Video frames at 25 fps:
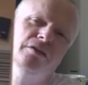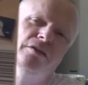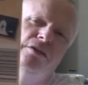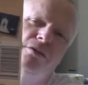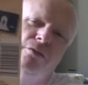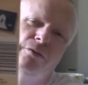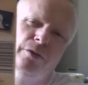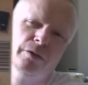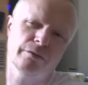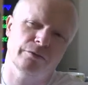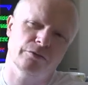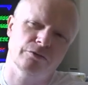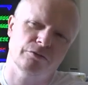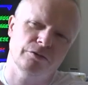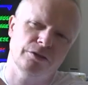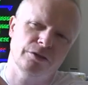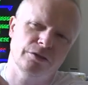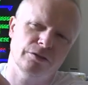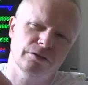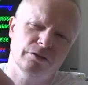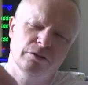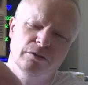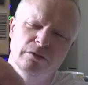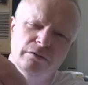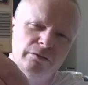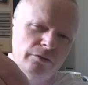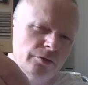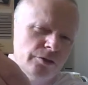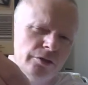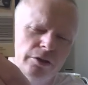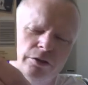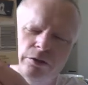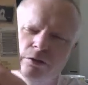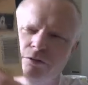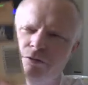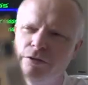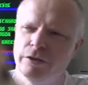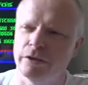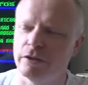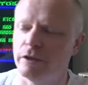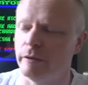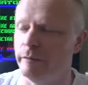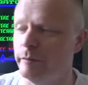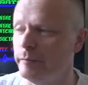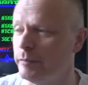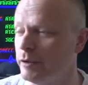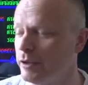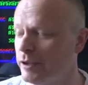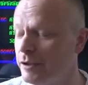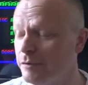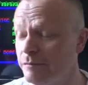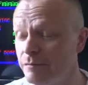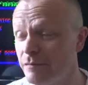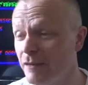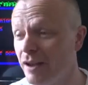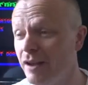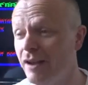Let's get up the screen, I'll show you already kind by now.